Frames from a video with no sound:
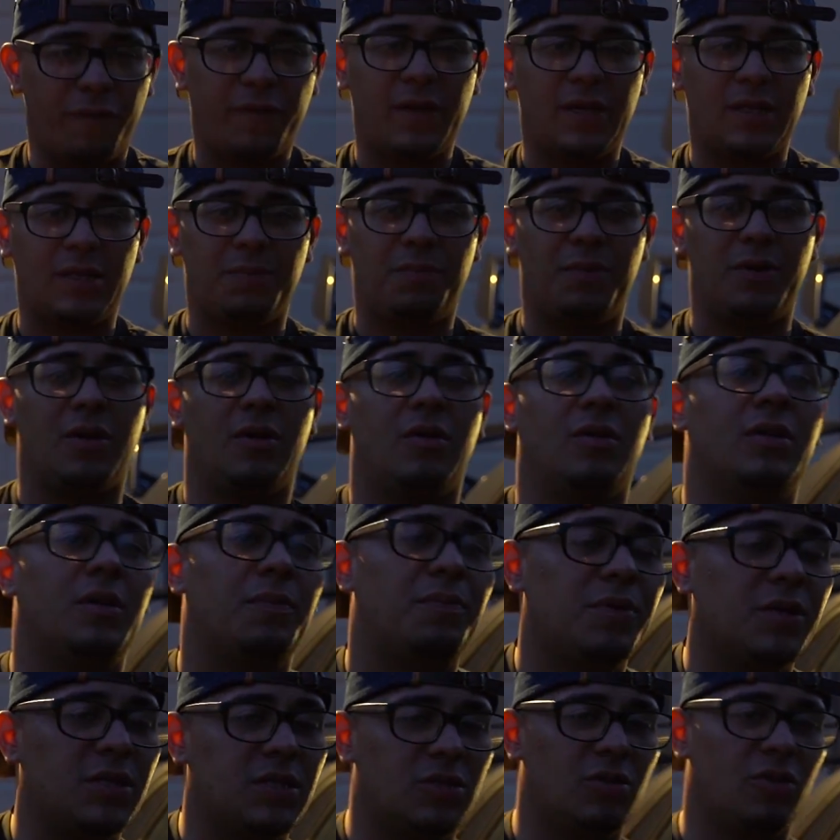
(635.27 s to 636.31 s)
forget to put on the
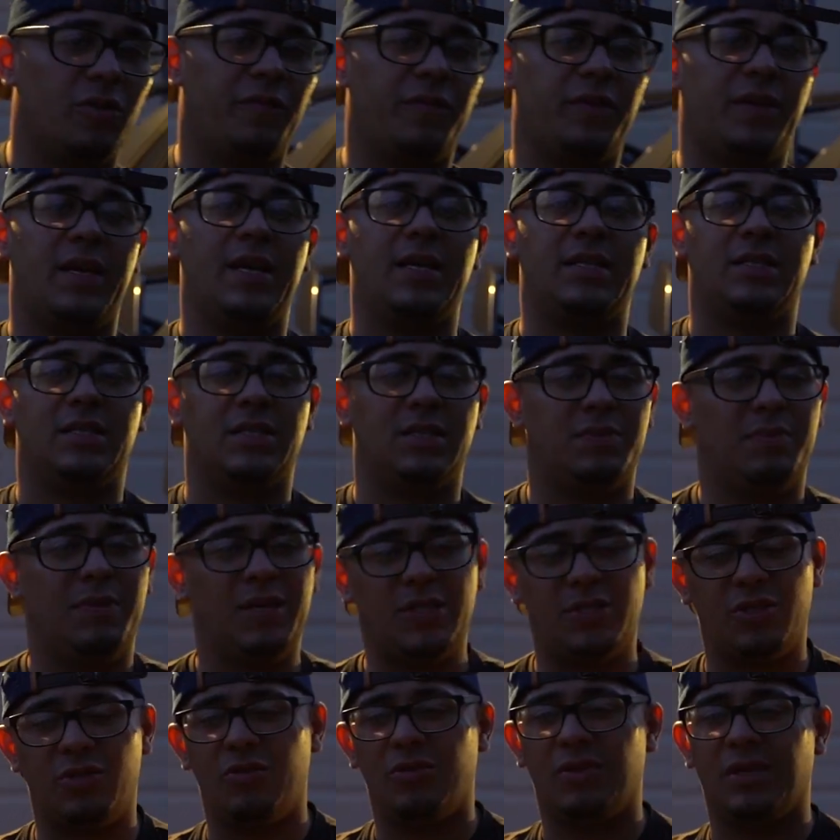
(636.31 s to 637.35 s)
push notifications.
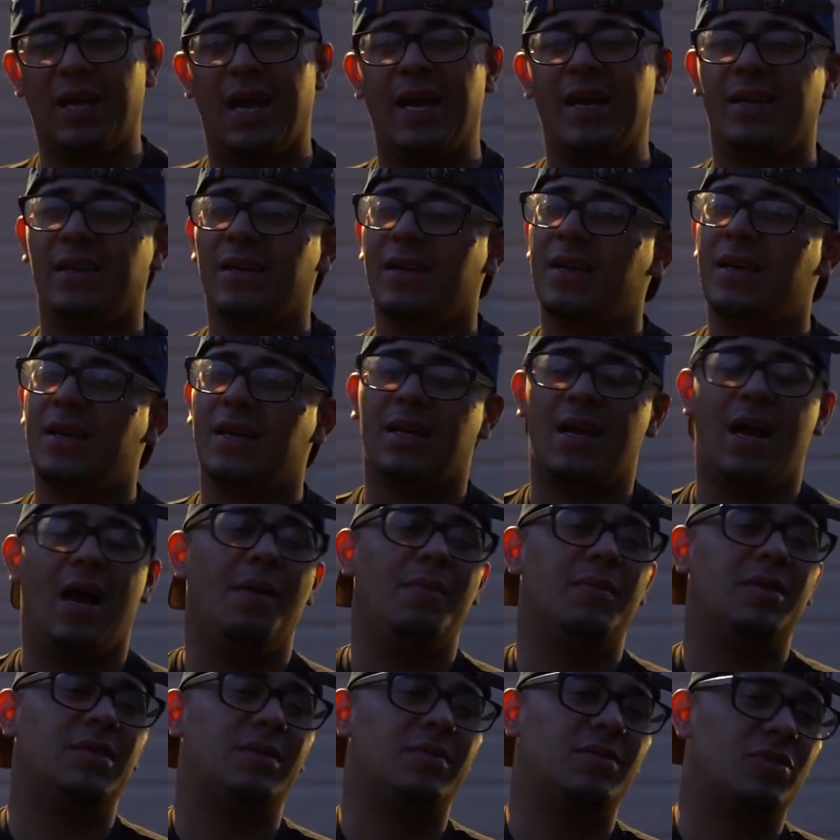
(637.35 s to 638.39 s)
Make sure you like,
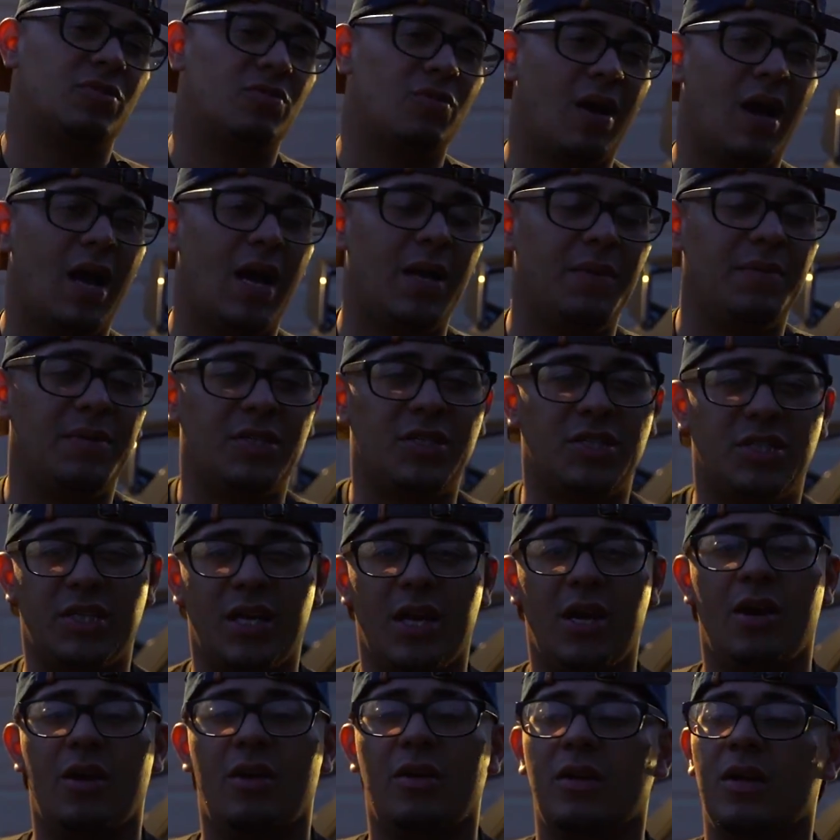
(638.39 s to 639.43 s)
comment, subscribe,
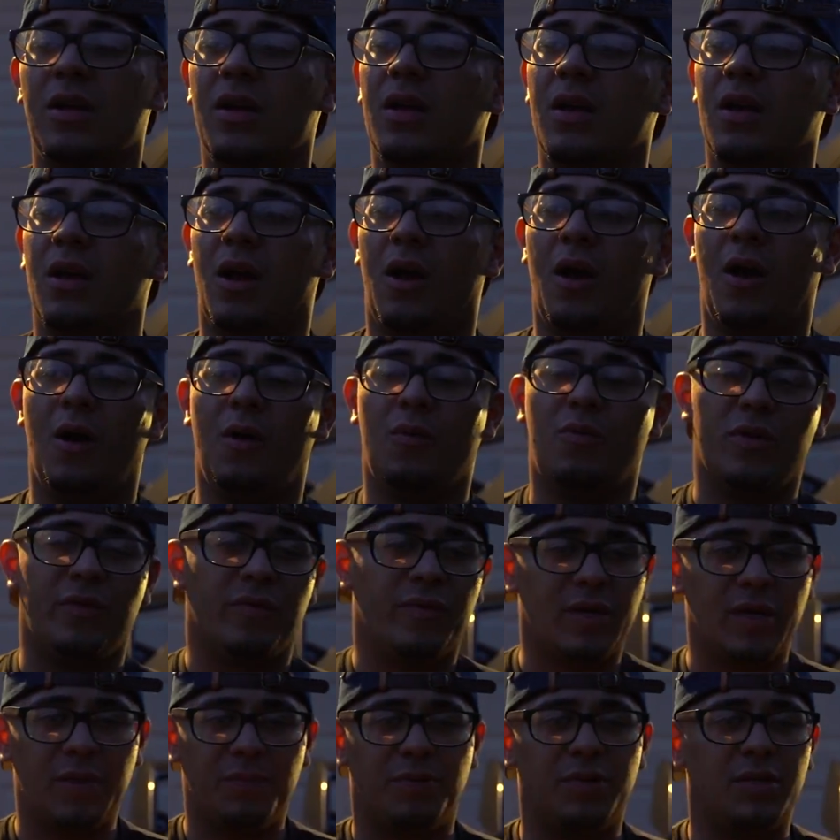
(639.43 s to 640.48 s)
share. We
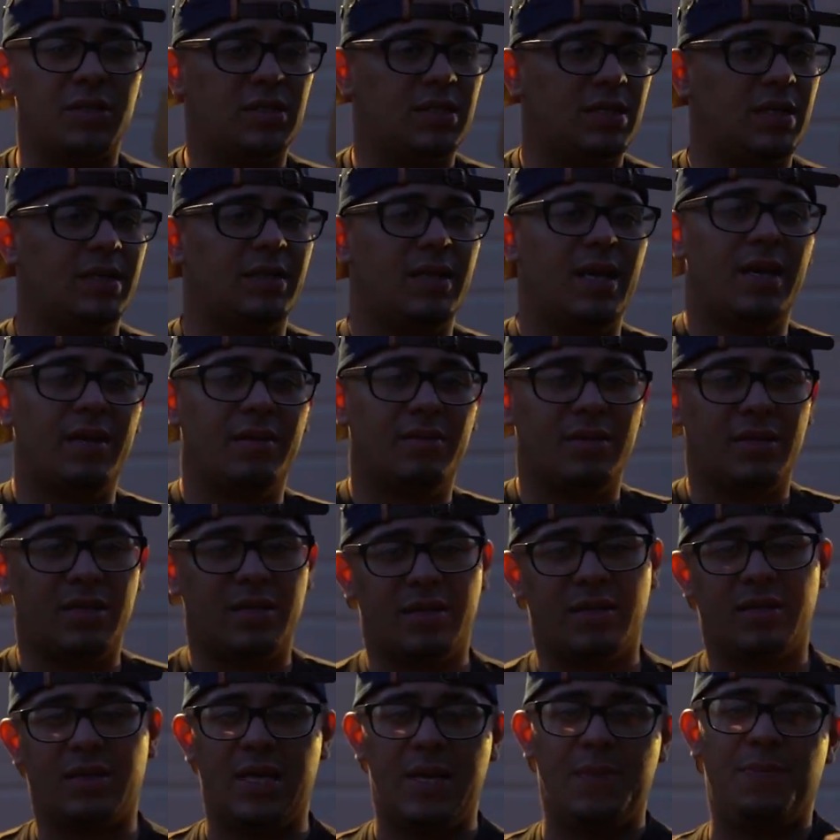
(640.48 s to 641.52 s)
really appreciate
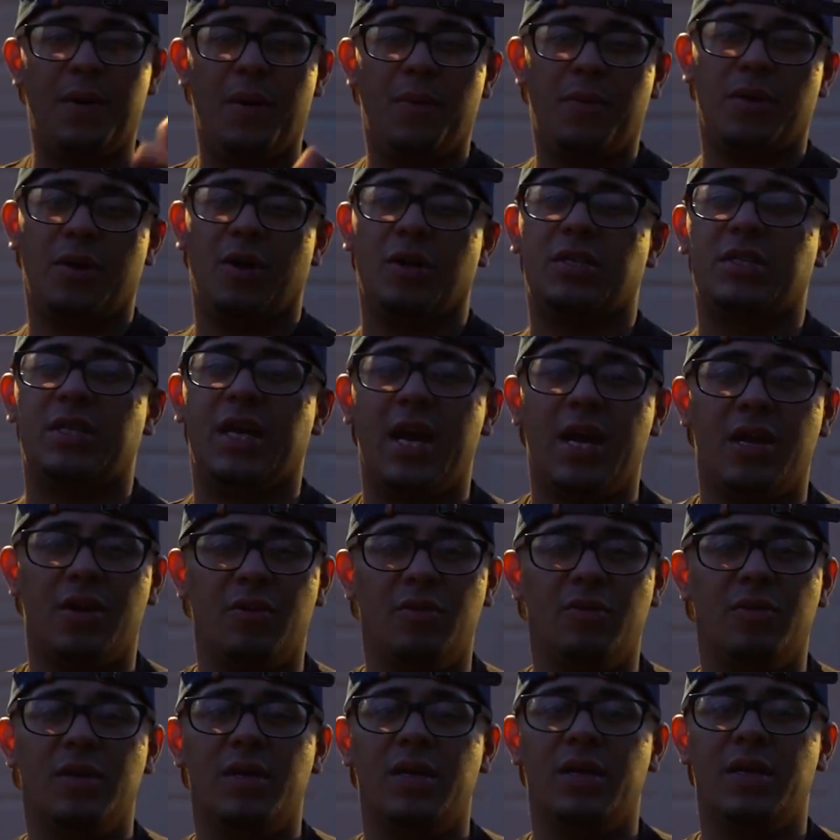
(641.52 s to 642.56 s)
that. Keep up with our channel.